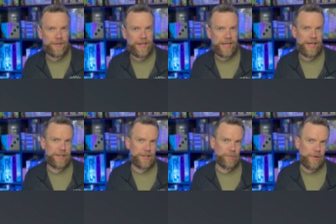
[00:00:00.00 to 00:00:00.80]
they can't
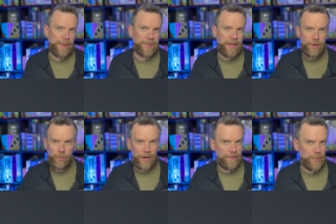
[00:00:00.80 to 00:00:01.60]
disrupt
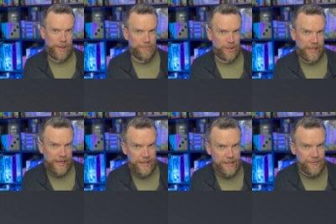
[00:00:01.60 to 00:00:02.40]
whatever my
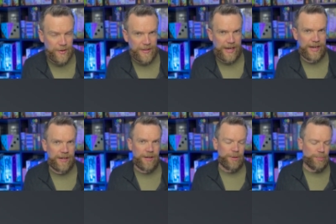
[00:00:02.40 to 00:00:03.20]
plan is for that
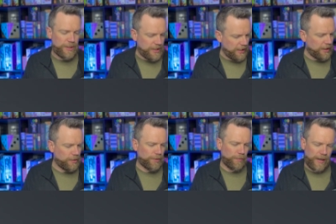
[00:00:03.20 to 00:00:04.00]

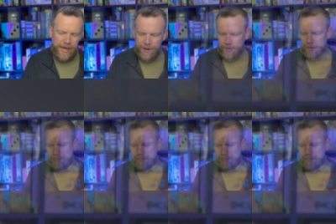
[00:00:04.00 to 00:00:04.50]
particular round?